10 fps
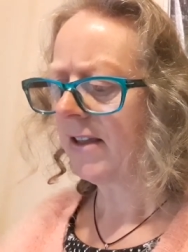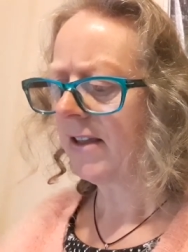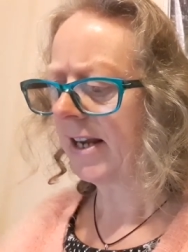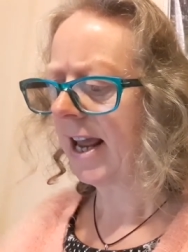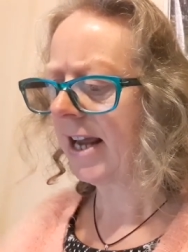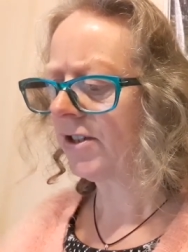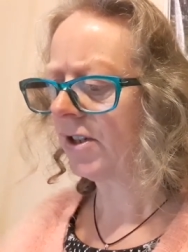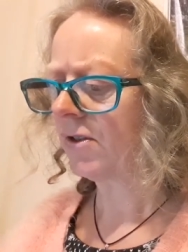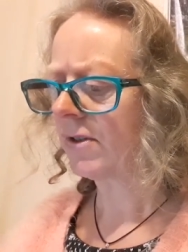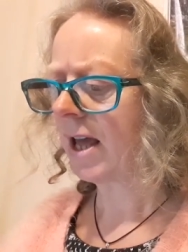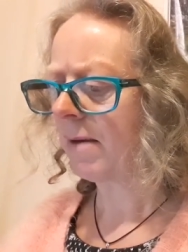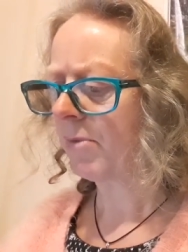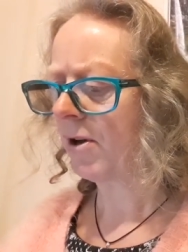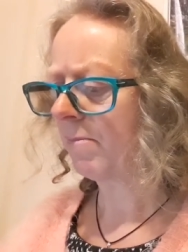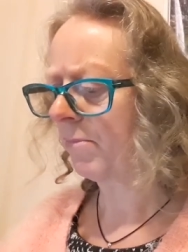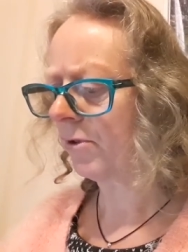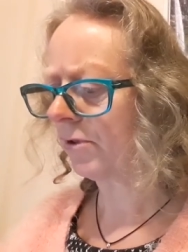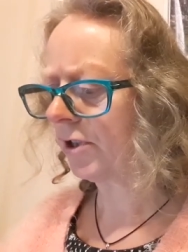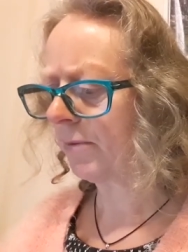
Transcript: that I had to look up on Book